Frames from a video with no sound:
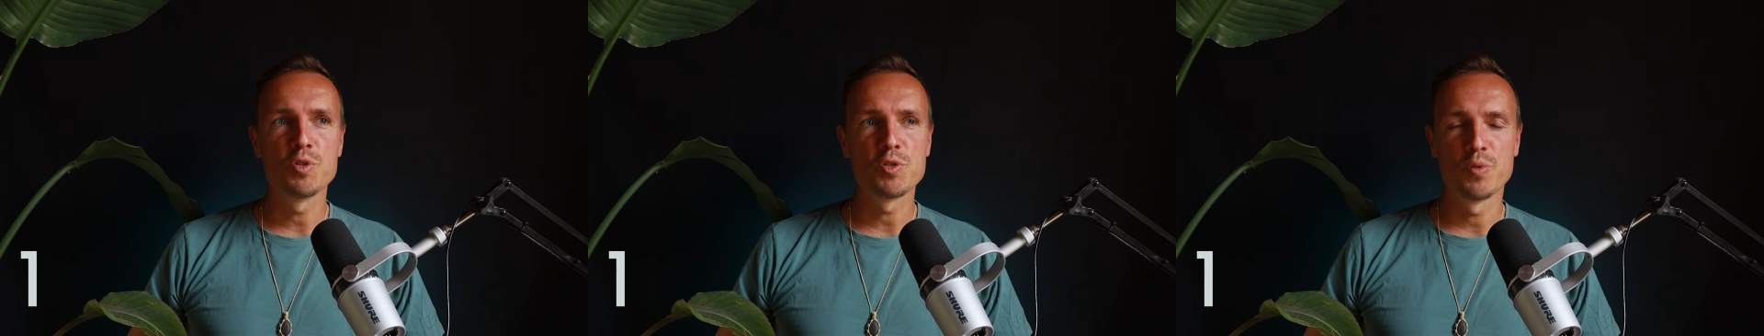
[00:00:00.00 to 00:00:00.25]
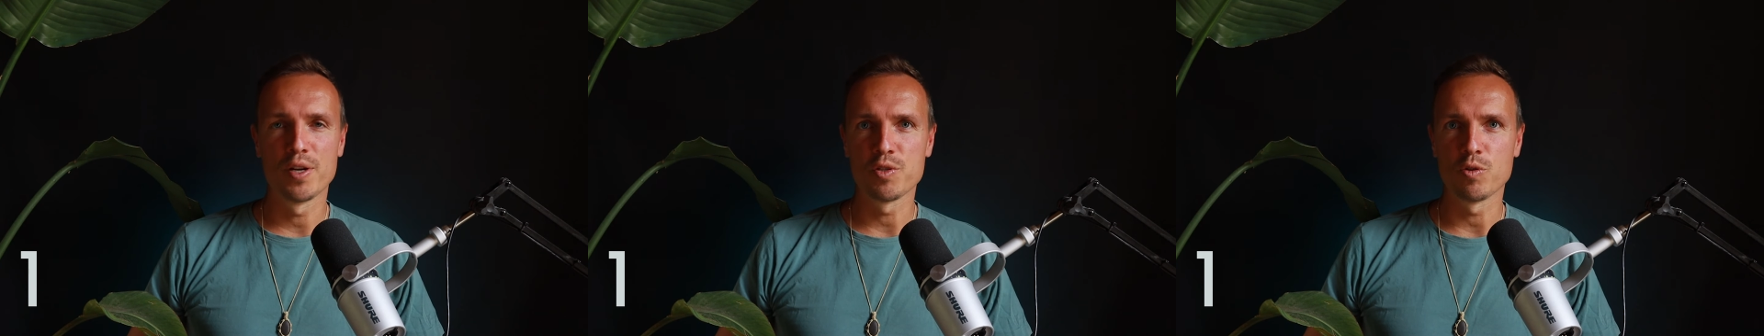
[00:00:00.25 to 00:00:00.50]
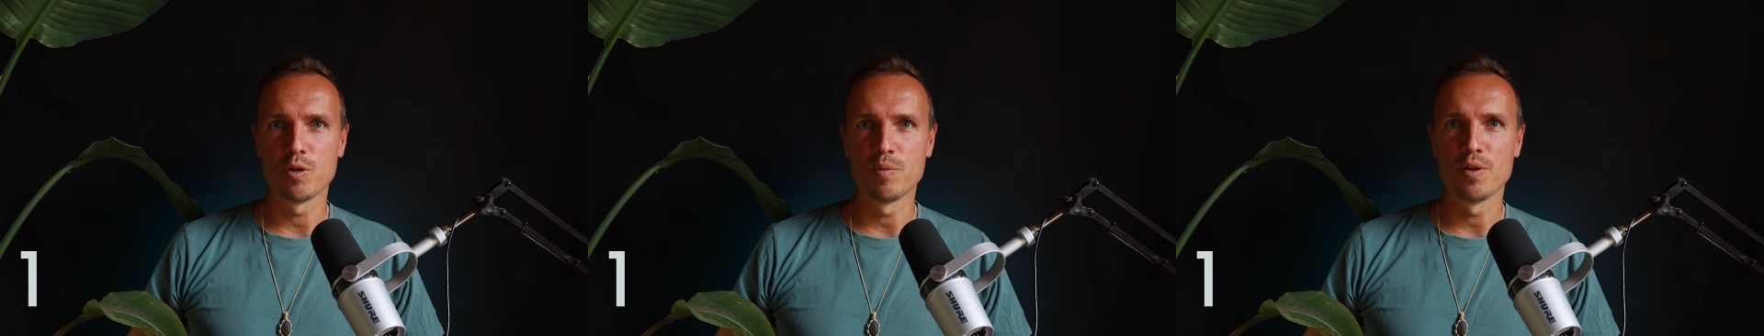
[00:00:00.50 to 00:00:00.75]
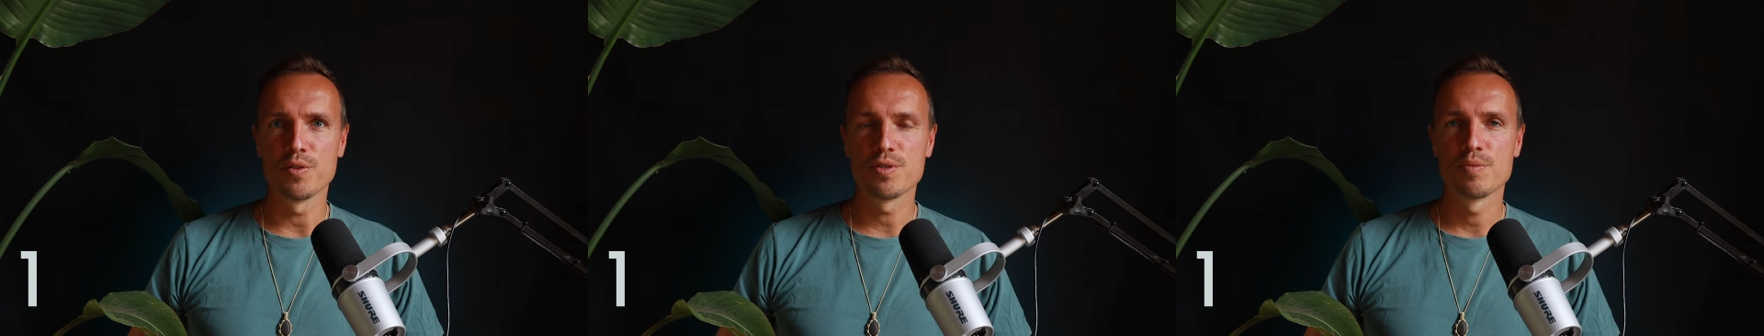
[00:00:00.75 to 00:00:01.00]
stress
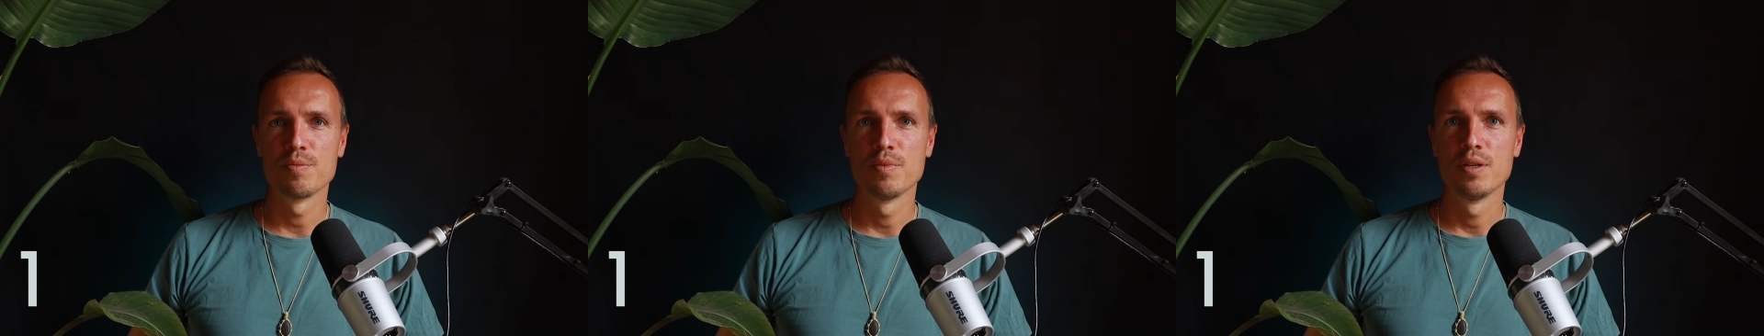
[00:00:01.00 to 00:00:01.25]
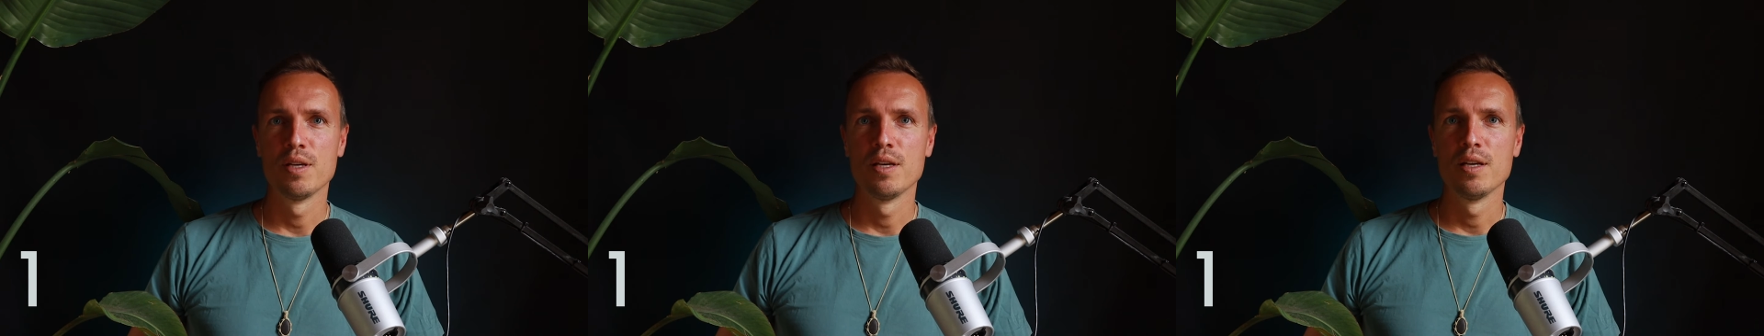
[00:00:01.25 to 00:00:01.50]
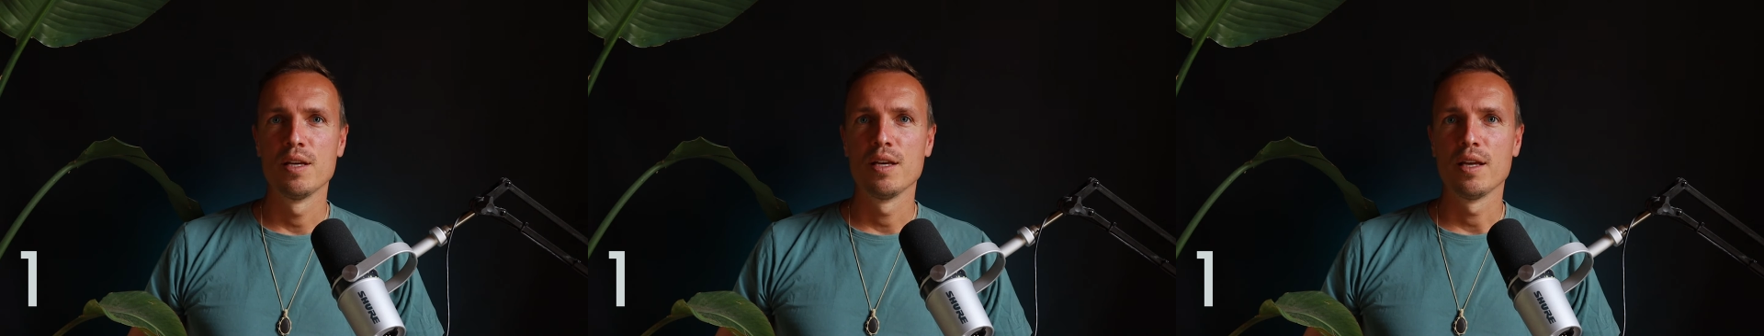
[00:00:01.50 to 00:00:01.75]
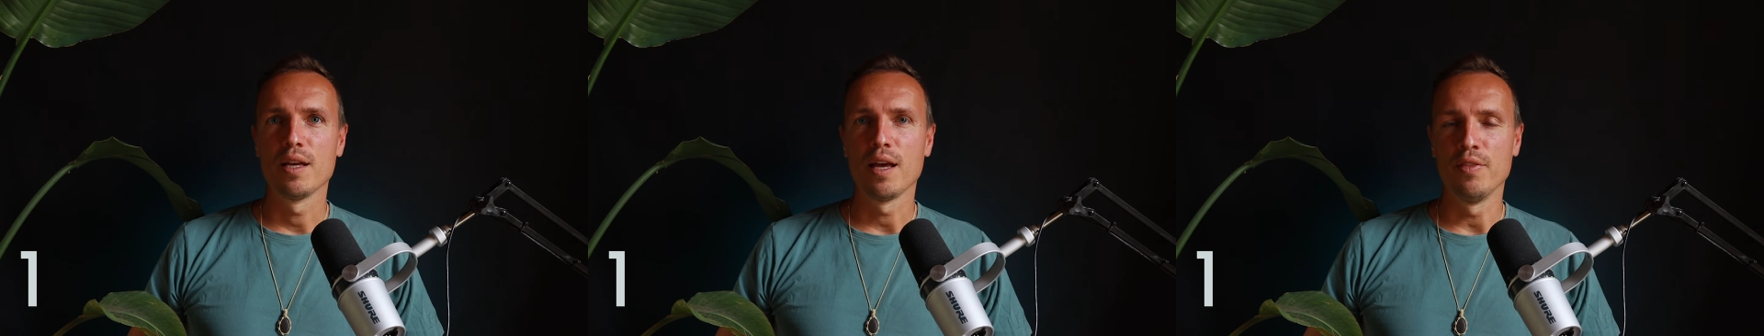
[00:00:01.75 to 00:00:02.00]
hormones.
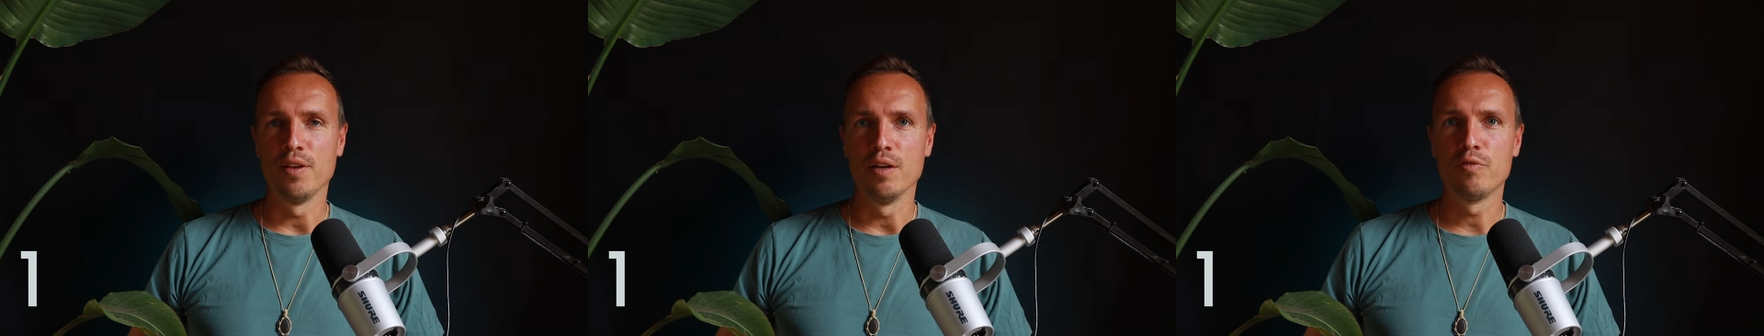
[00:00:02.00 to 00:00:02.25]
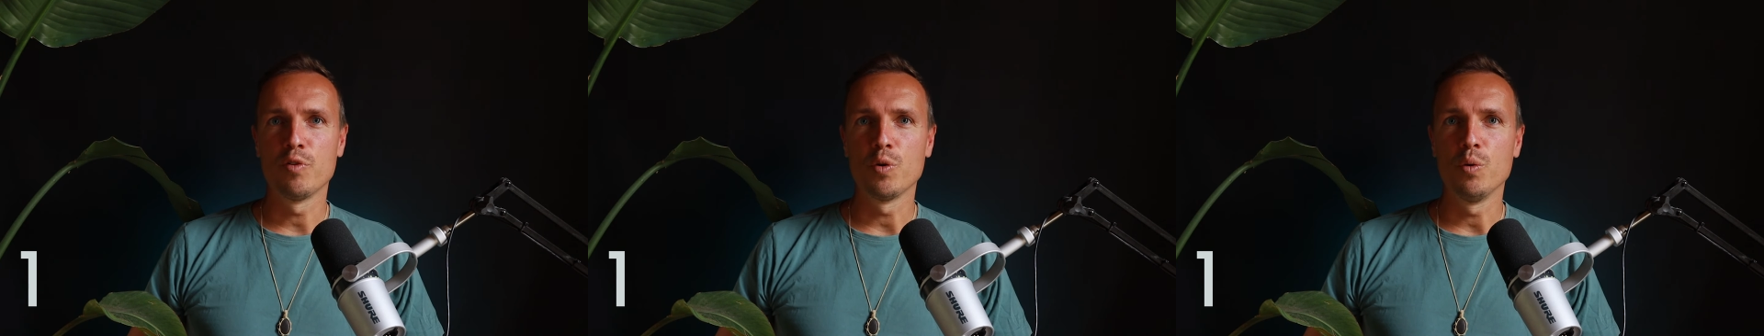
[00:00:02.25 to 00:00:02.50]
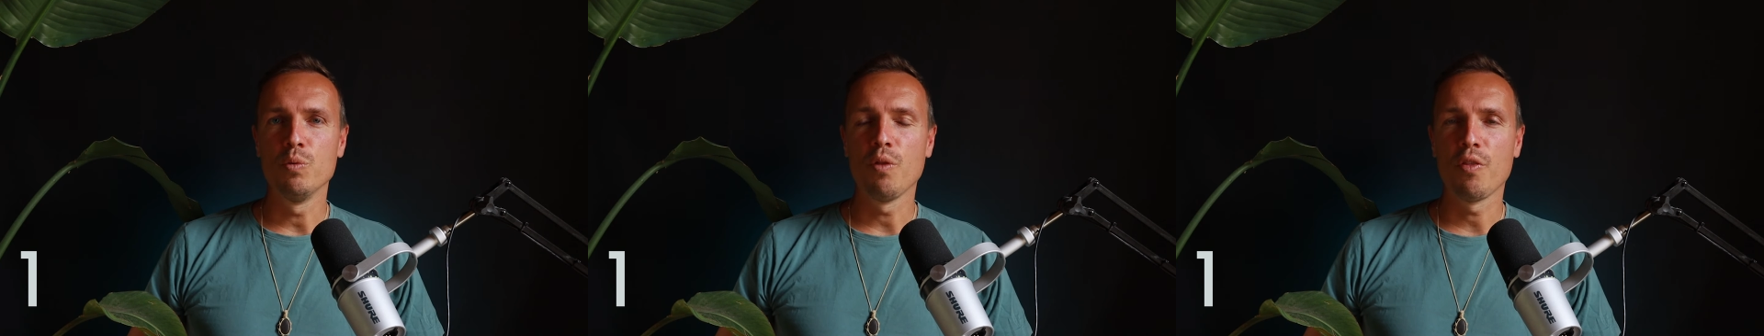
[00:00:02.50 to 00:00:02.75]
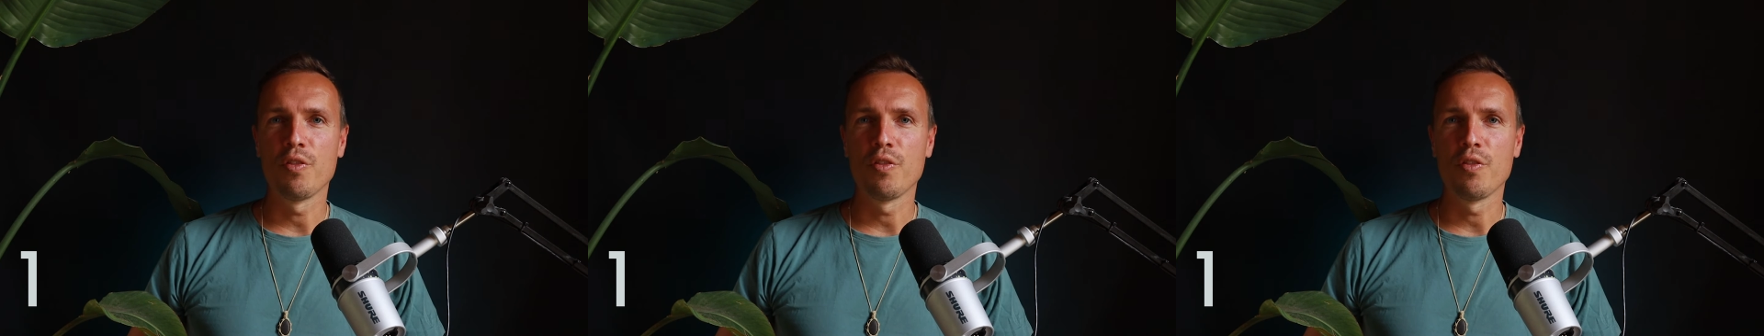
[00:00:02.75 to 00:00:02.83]
And therefore, all the